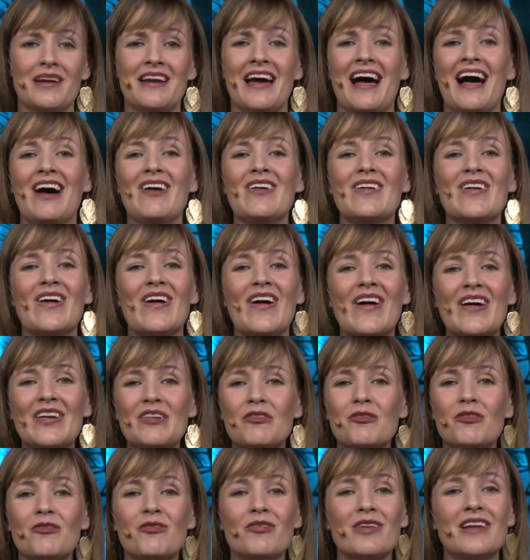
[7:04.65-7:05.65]
but how
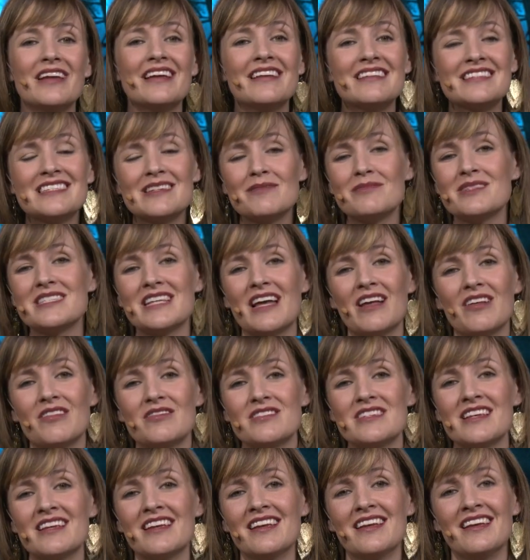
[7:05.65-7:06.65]
God reveals
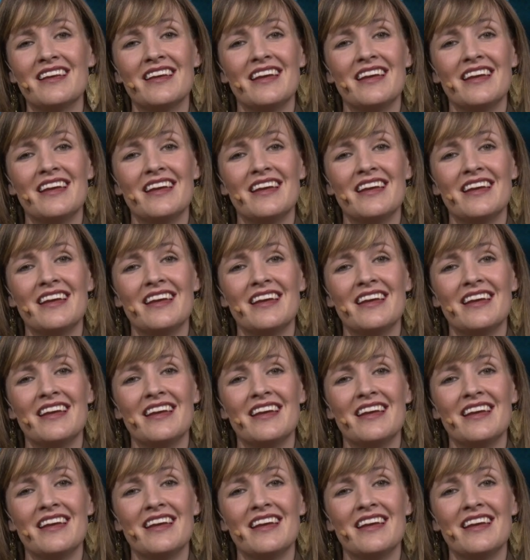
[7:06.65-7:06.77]
himself